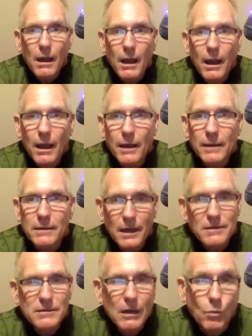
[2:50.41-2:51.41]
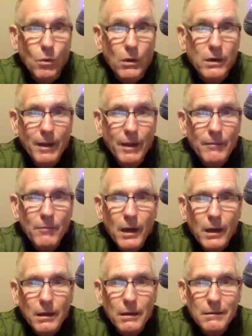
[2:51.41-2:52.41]
And yes, I worried about
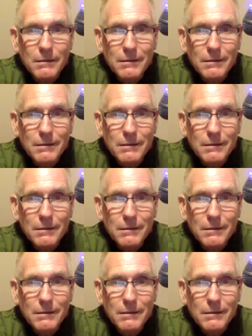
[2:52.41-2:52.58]
money.